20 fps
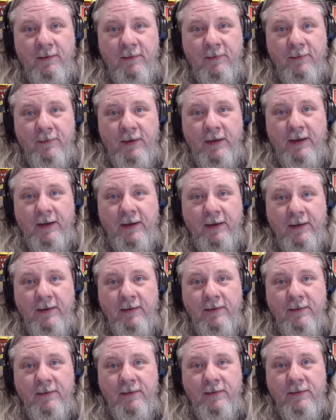
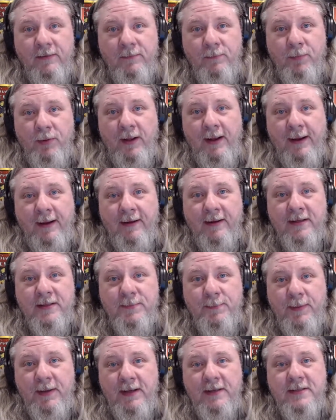fucking playing his
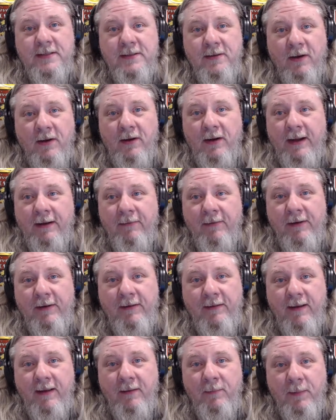piss song every
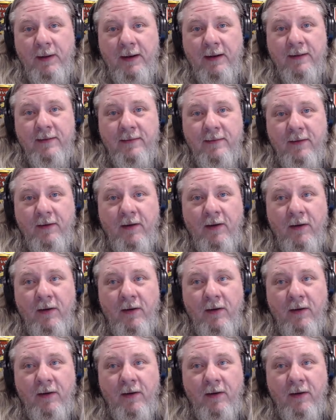10 minutes.